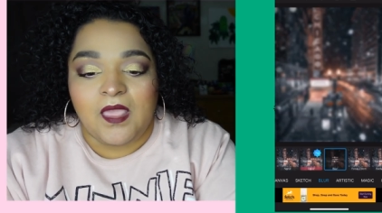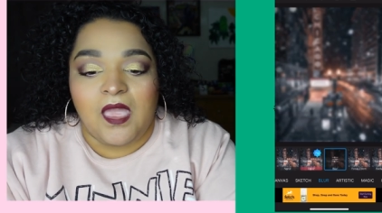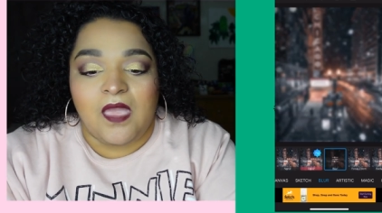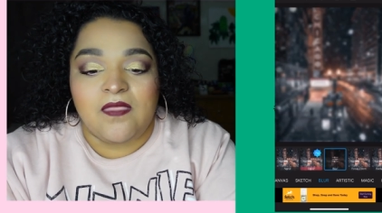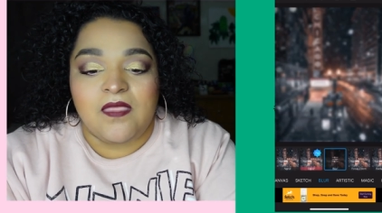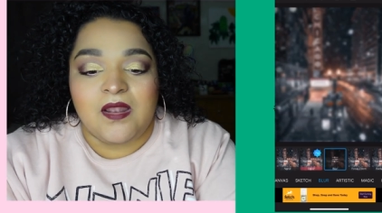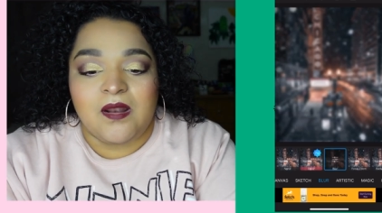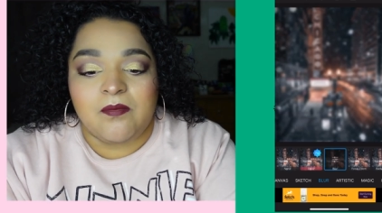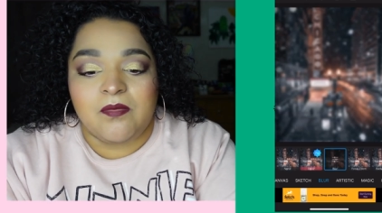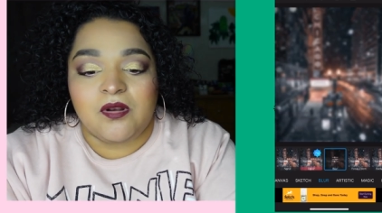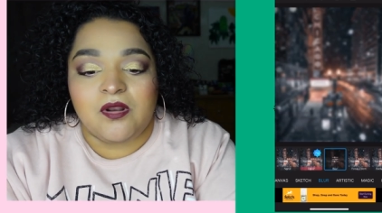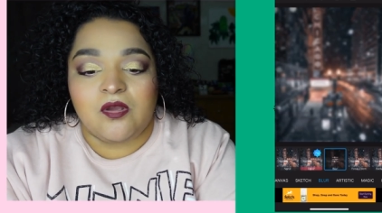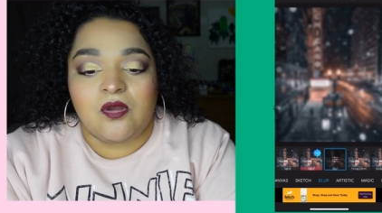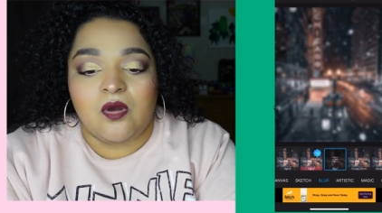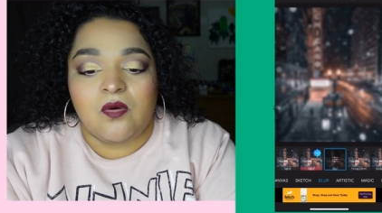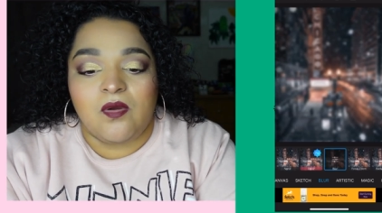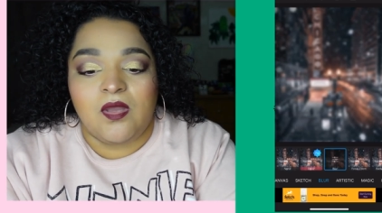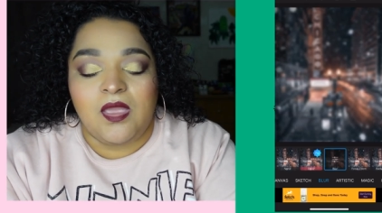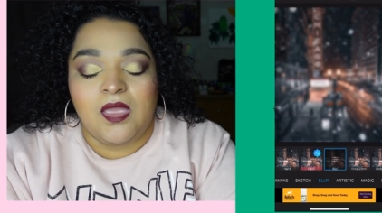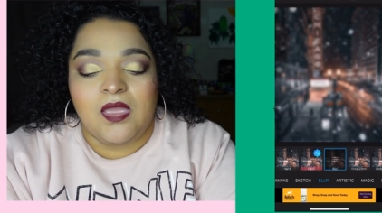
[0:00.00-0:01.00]
And then I'm going to
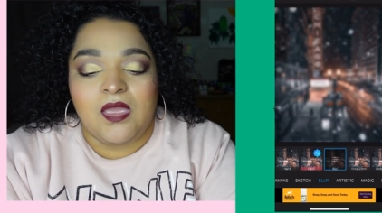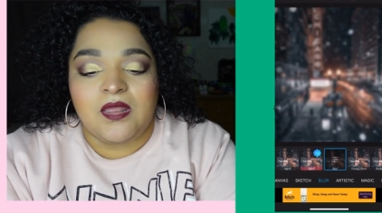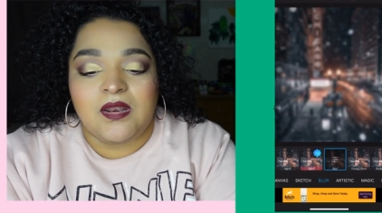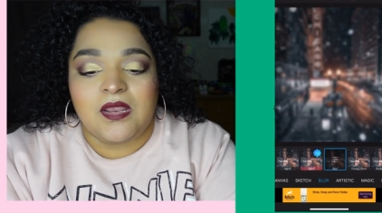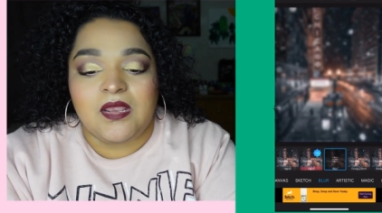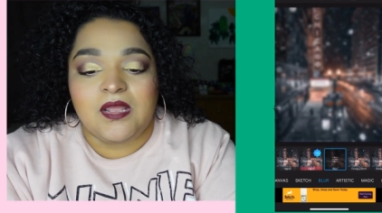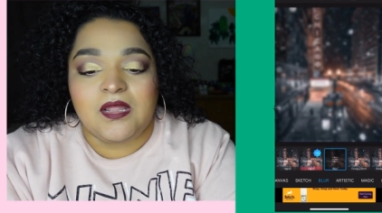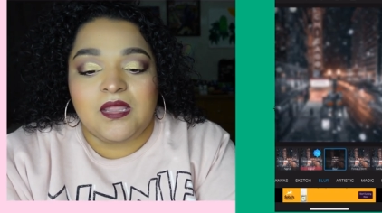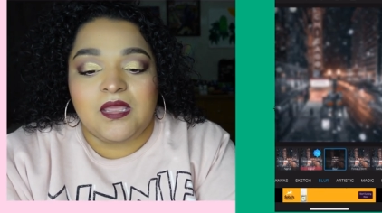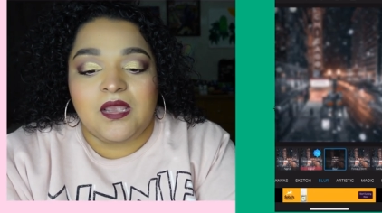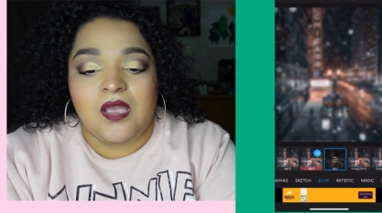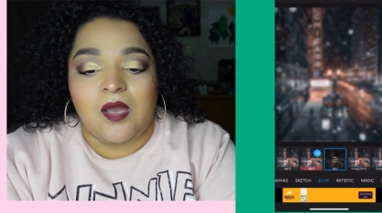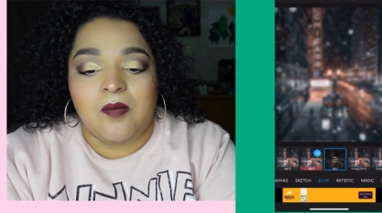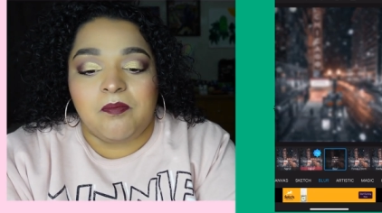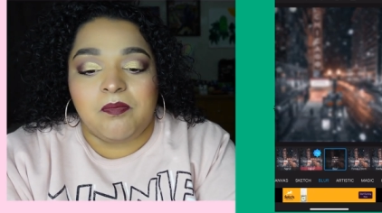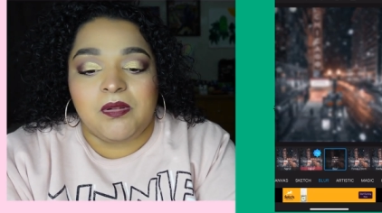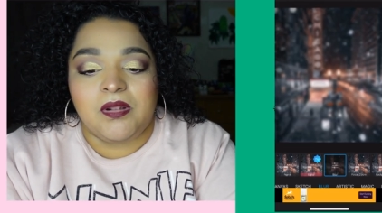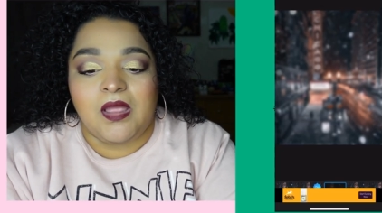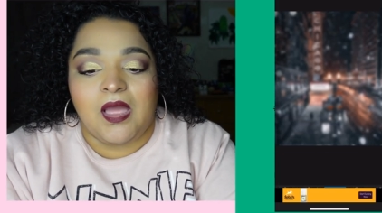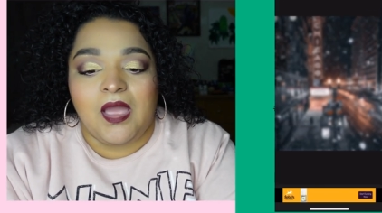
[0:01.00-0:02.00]
go ahead and click
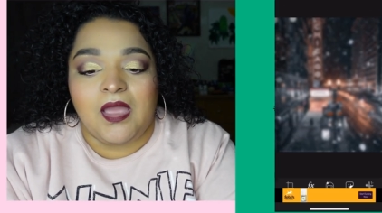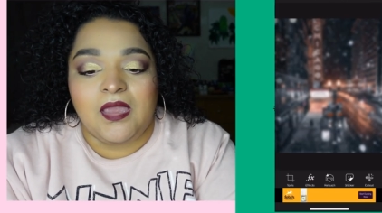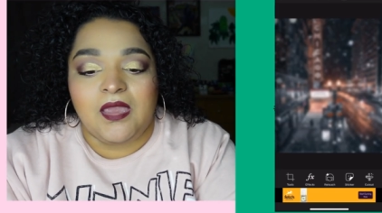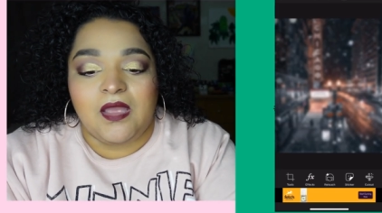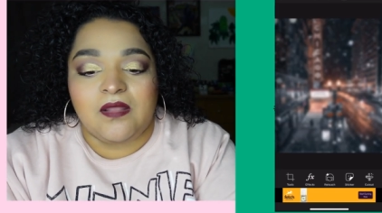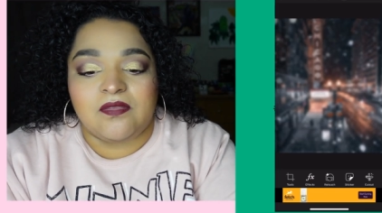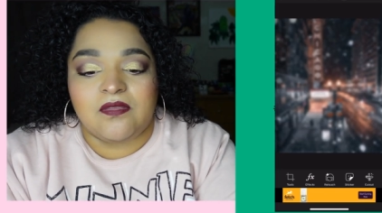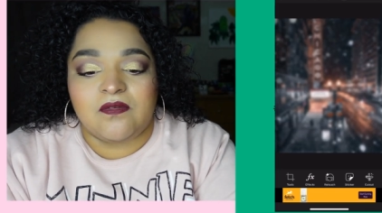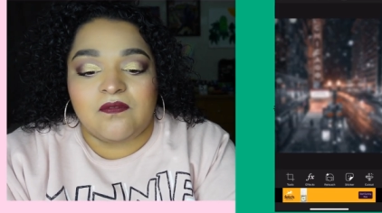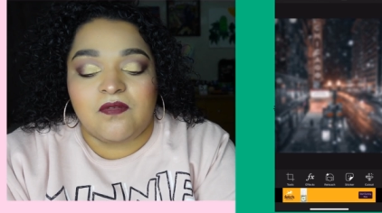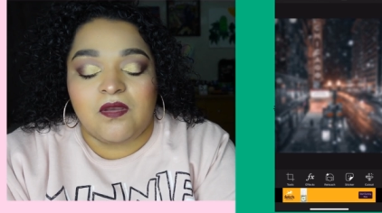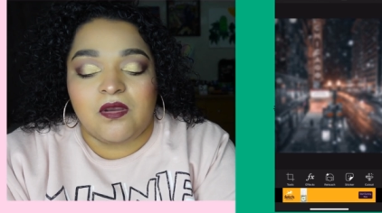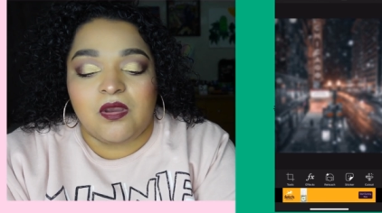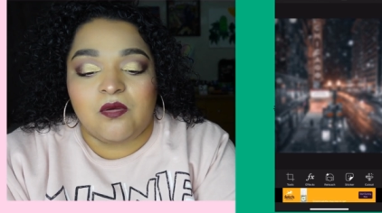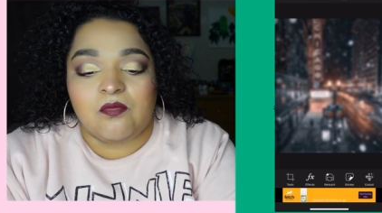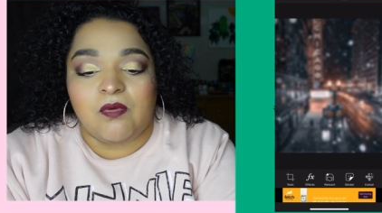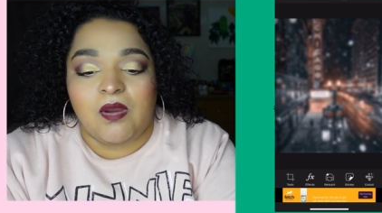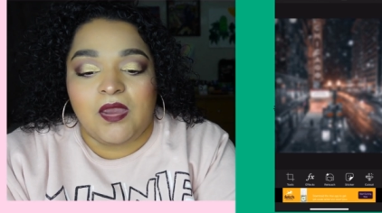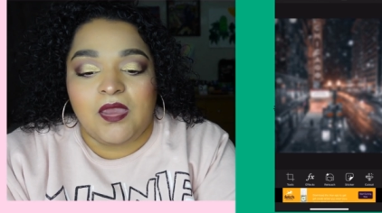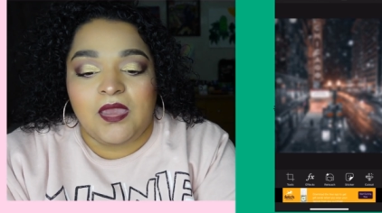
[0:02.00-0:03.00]
apply at the
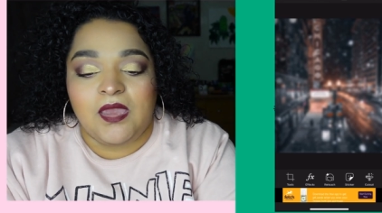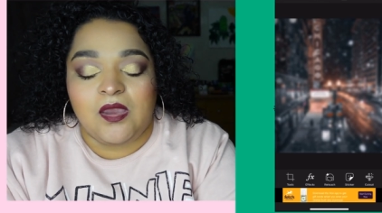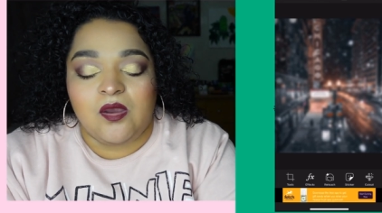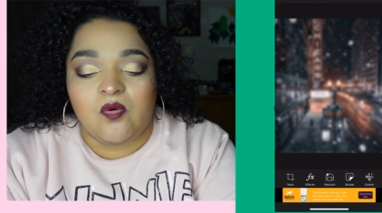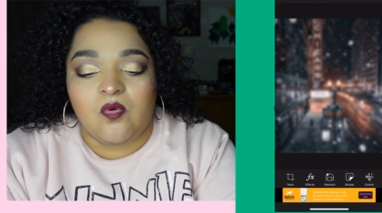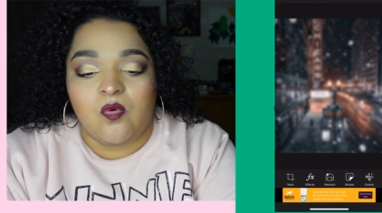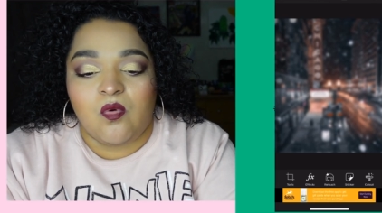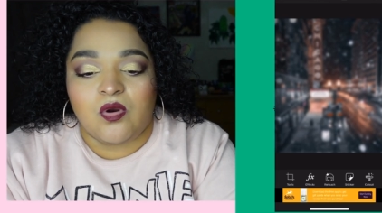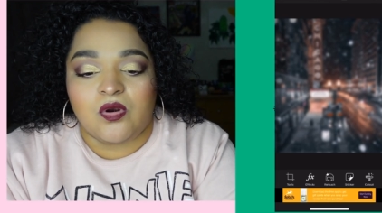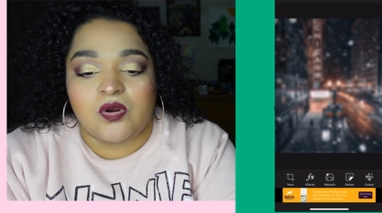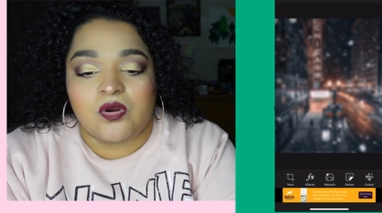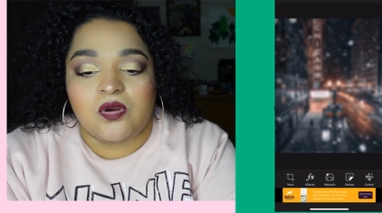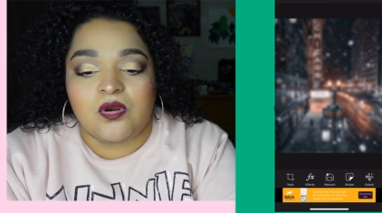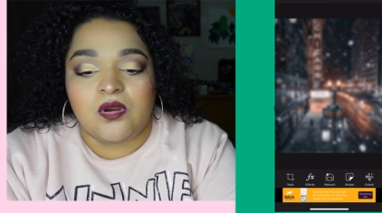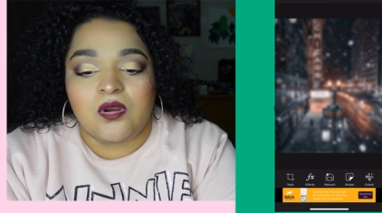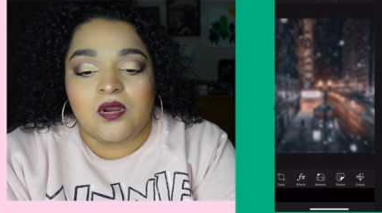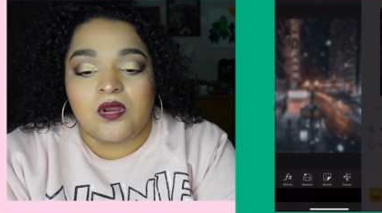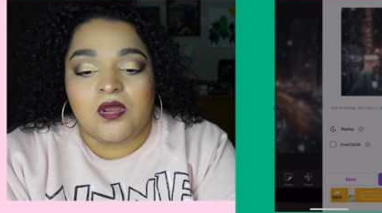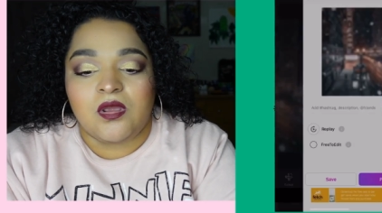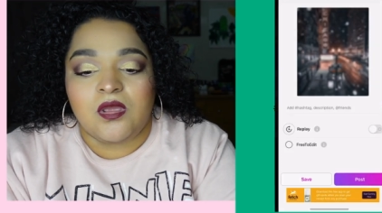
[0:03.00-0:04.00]
very right hand corner.